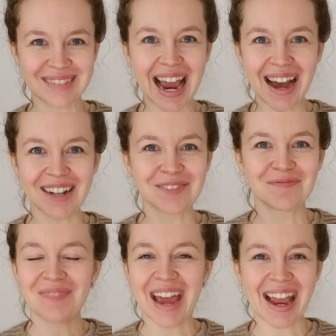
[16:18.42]
yeah,
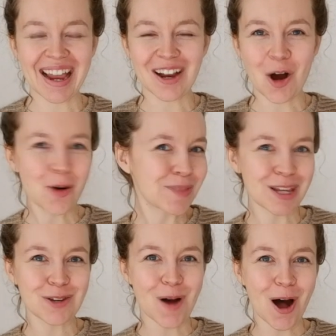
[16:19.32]
I hope
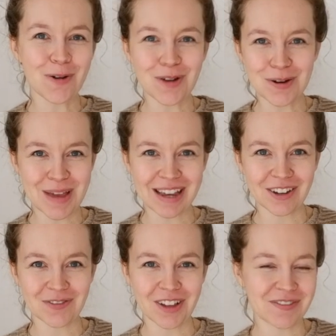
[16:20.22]
that you all want to make
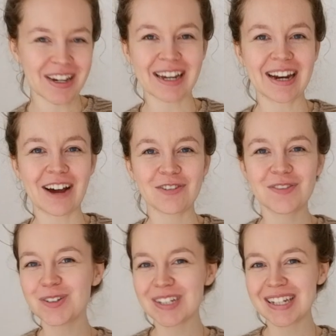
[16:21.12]
a fluff nugget out of
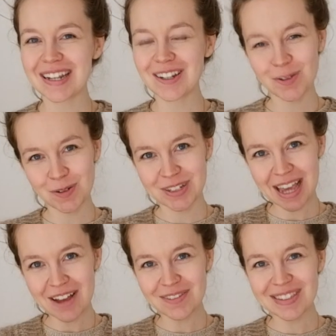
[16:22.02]
Nutiden
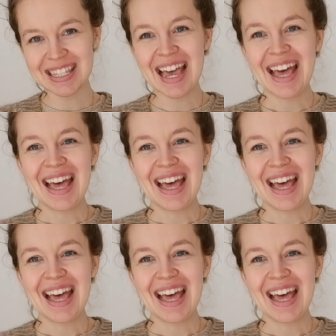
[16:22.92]
yourselves.